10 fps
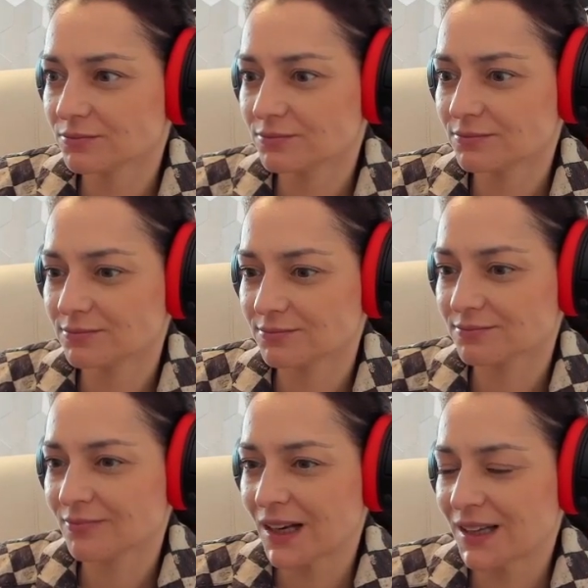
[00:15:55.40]
Mm -hmm.
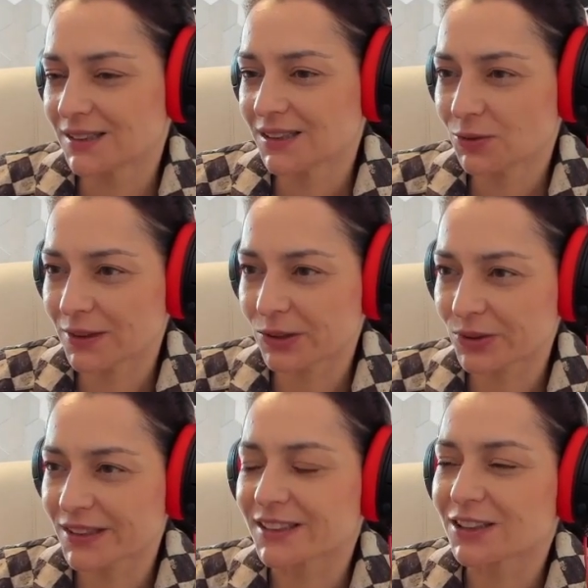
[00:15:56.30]
This one
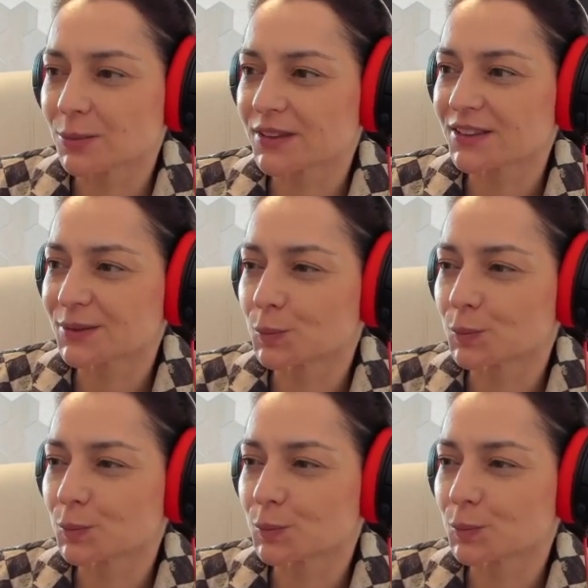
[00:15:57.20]
looks a little bit